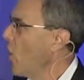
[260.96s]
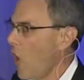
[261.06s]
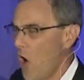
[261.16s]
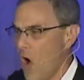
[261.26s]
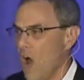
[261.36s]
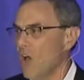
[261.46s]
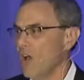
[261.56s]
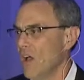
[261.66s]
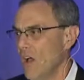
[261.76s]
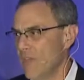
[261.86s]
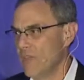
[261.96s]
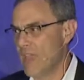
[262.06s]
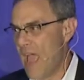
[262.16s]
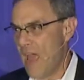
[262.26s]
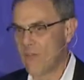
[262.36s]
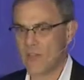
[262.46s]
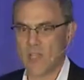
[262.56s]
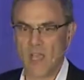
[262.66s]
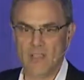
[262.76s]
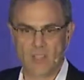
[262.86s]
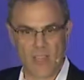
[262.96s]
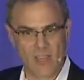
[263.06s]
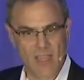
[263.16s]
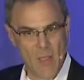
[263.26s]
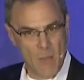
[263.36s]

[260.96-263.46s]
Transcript: all of the advertising